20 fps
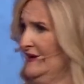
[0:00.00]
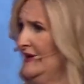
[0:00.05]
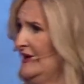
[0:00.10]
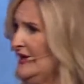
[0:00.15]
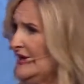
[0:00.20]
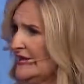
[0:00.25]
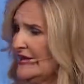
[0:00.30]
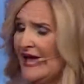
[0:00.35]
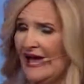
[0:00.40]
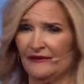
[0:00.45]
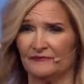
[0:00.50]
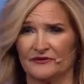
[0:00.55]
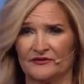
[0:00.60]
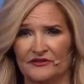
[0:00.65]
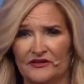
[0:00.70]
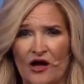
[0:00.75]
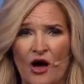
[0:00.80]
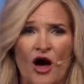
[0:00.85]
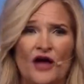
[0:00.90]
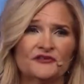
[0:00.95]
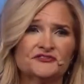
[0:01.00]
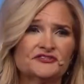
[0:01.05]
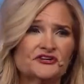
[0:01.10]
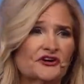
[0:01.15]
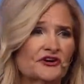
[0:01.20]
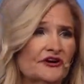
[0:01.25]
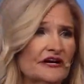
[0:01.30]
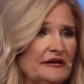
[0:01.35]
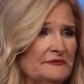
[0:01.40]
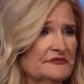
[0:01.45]
He came to the
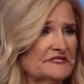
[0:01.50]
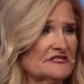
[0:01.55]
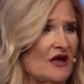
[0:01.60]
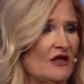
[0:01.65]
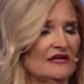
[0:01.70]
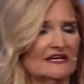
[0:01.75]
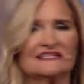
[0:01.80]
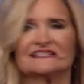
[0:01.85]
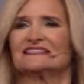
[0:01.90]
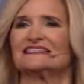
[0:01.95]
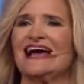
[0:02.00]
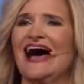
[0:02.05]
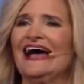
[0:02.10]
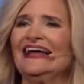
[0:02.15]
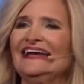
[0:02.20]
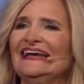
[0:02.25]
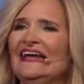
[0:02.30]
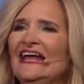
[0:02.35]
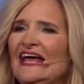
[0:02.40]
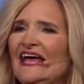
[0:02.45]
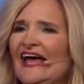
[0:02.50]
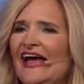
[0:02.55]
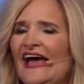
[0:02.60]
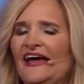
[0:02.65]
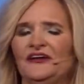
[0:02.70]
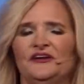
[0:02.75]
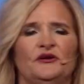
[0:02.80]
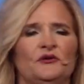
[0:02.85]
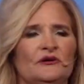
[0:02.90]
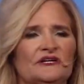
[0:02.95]
altar, he was all excited.
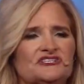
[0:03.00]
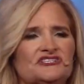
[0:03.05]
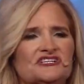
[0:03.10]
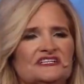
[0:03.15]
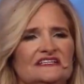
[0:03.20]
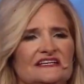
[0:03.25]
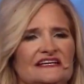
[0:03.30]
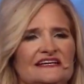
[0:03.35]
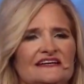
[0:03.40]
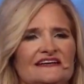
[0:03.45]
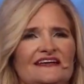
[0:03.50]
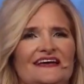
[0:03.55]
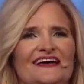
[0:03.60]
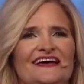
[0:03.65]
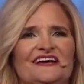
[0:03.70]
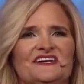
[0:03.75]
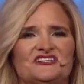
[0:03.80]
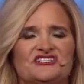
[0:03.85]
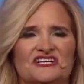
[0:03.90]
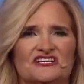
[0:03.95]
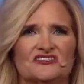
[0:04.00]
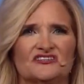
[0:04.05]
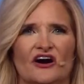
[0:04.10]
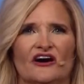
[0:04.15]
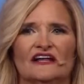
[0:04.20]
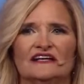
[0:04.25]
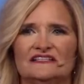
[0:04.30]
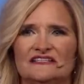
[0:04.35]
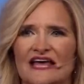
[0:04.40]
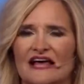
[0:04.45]
And you know what she did? She
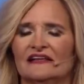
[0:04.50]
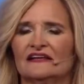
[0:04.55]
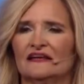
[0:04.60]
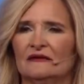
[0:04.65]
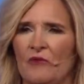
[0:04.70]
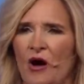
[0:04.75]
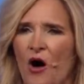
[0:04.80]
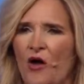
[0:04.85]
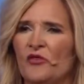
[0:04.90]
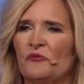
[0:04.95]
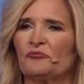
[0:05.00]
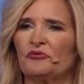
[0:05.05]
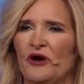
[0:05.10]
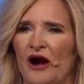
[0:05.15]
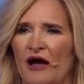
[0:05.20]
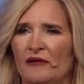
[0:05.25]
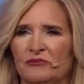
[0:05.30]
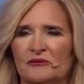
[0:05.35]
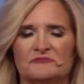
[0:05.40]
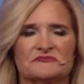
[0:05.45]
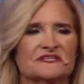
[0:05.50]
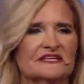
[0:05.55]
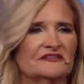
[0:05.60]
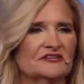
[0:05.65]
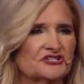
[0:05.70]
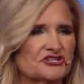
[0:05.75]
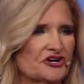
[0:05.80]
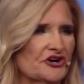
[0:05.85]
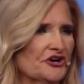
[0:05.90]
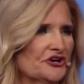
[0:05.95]
started telling him all the problems in the
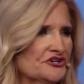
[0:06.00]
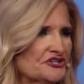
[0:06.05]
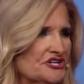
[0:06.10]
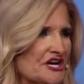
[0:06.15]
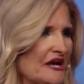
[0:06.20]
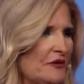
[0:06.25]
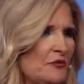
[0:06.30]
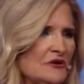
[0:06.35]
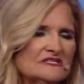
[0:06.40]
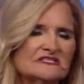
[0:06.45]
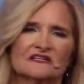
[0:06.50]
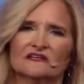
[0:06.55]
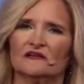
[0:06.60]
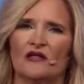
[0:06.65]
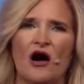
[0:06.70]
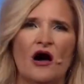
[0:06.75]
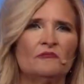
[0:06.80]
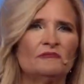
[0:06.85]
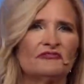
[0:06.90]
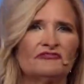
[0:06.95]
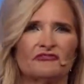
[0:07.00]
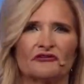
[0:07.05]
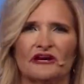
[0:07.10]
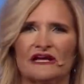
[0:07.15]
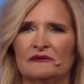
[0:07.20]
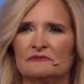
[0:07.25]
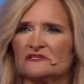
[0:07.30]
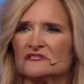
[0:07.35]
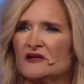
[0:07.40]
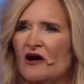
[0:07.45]
church. It wasn't long before
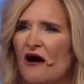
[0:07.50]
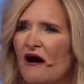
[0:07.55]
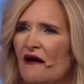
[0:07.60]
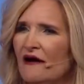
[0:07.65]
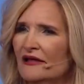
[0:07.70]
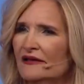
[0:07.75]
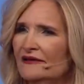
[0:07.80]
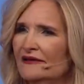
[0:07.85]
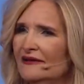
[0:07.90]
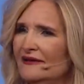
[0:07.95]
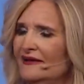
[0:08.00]
he was gone.